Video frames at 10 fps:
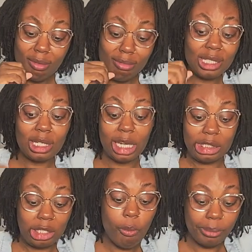That's
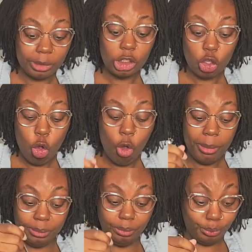nice.
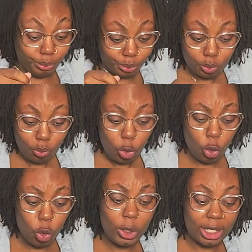
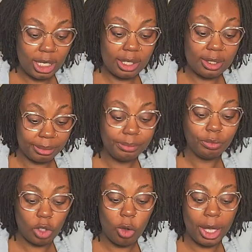Ooh, that's nice.
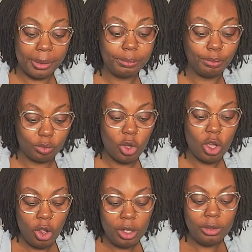Okay.
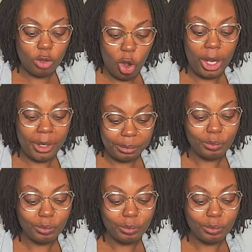Okay.